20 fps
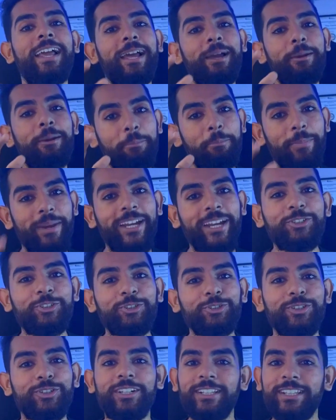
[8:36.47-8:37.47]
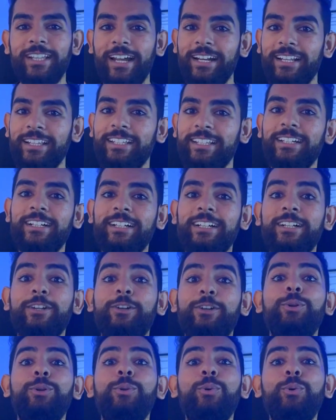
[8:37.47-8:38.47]
make sure that the
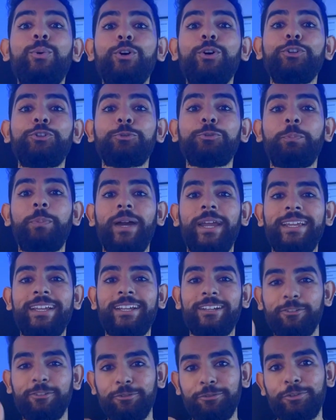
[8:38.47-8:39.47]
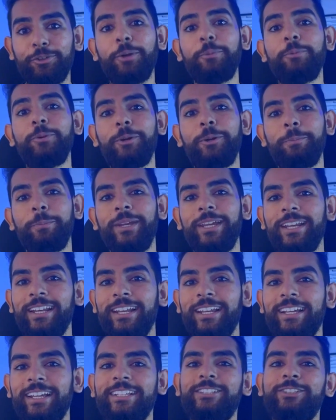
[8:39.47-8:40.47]
glucose spike from your meal
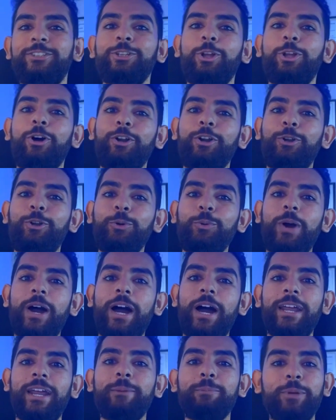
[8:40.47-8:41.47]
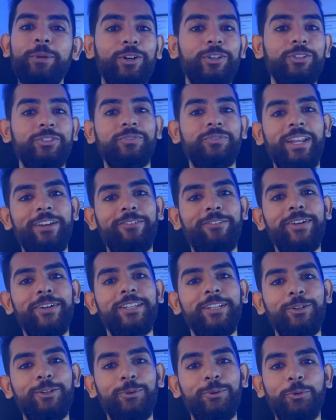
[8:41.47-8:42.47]
is not too high, because whenever
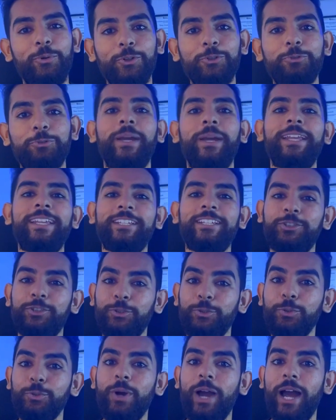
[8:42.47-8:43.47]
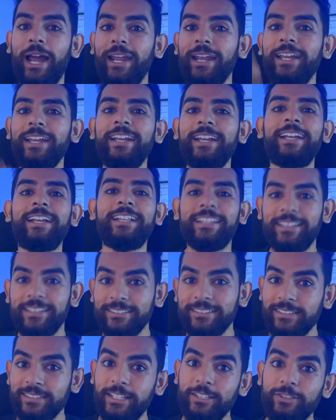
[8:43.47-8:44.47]
the glucose spike is too high,
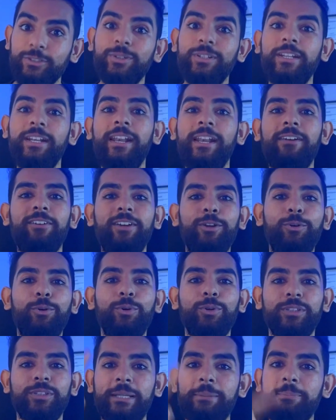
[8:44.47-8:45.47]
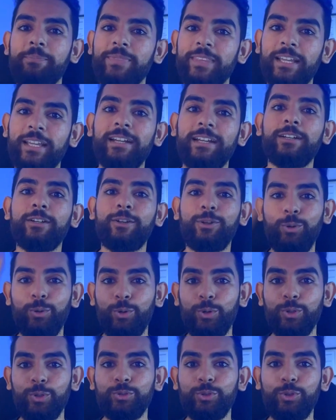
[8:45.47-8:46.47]
insulin level goes up,
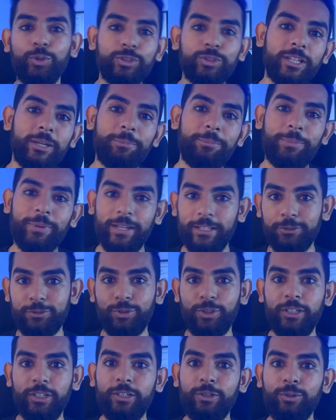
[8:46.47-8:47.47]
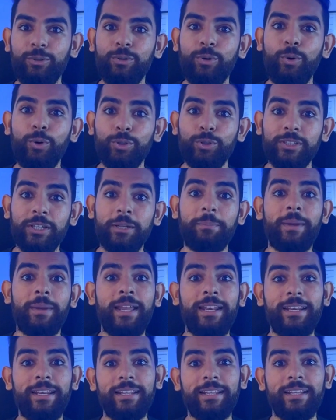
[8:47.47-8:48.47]
glucose goes up, insulin goes up,
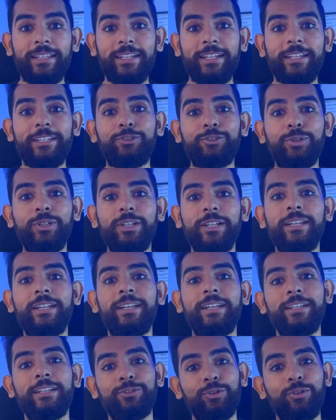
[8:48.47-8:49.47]
and the insulin is